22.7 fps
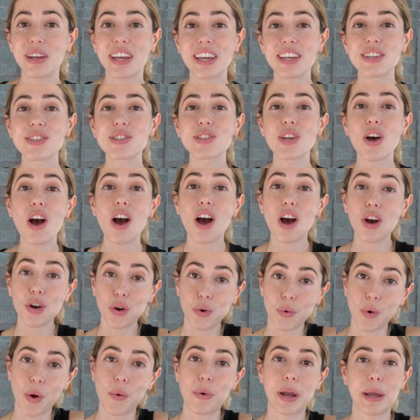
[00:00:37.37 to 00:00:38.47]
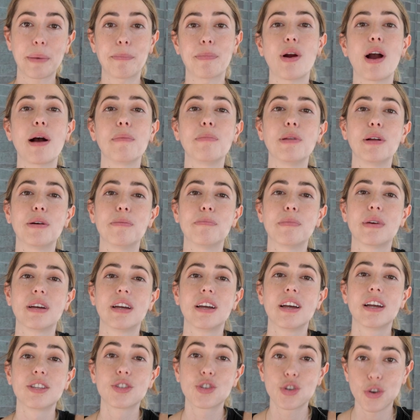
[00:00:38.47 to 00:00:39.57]
he saw a growing problem:
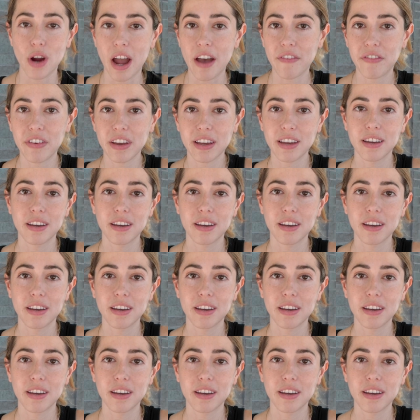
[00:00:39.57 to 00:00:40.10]
traffic